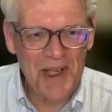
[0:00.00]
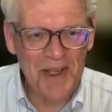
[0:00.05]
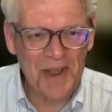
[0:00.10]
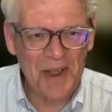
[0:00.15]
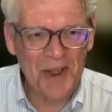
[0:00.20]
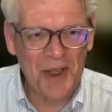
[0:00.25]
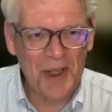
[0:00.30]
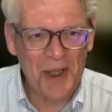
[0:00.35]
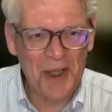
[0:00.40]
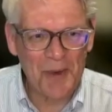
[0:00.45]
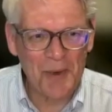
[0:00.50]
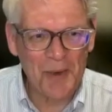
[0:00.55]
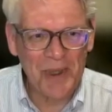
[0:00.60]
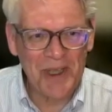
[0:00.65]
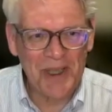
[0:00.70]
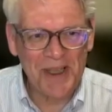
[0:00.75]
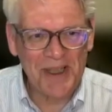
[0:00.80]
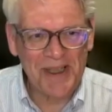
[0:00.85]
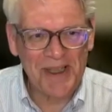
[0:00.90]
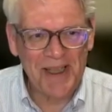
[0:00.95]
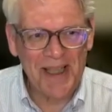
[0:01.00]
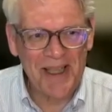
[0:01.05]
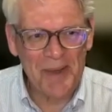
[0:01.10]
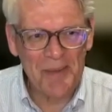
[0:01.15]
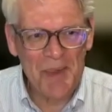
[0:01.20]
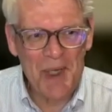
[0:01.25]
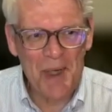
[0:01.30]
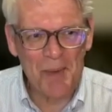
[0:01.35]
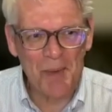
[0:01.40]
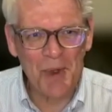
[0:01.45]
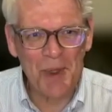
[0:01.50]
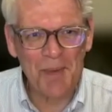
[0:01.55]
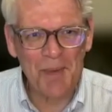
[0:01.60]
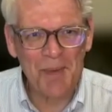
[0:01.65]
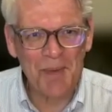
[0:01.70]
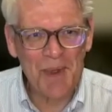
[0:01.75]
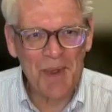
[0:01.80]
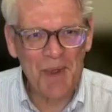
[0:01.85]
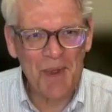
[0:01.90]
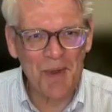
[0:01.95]
the call will. Some were
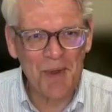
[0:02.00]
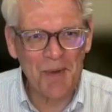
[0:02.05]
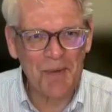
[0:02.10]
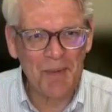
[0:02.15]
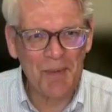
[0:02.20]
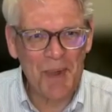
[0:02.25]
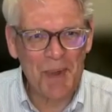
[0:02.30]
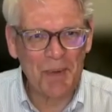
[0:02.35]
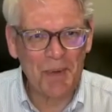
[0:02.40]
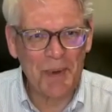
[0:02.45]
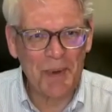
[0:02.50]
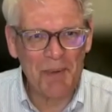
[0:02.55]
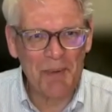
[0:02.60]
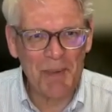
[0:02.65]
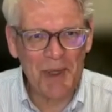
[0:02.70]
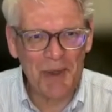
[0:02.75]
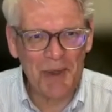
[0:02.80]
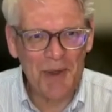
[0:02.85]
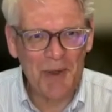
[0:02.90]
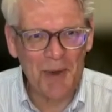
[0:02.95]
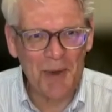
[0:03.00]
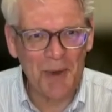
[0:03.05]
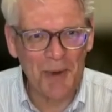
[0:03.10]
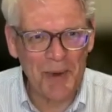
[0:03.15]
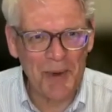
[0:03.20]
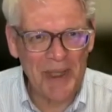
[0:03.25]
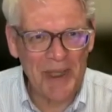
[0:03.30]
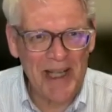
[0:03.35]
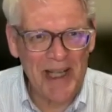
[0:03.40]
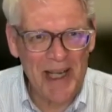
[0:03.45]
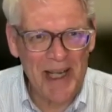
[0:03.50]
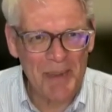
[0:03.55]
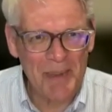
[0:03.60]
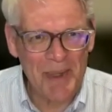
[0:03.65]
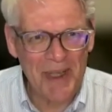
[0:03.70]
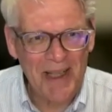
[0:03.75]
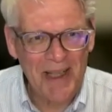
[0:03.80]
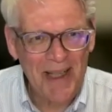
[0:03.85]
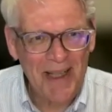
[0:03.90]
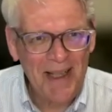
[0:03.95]
sort of probably in middle school when it
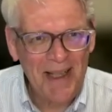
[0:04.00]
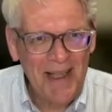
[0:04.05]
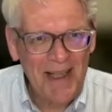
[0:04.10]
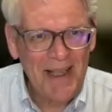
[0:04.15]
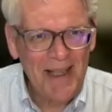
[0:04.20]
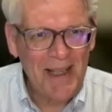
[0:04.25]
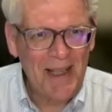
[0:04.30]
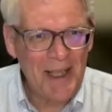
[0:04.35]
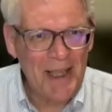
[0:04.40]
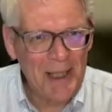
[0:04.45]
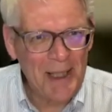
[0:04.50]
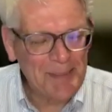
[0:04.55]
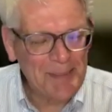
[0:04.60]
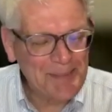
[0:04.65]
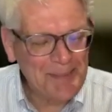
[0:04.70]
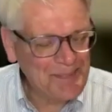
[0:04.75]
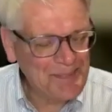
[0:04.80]
happened. But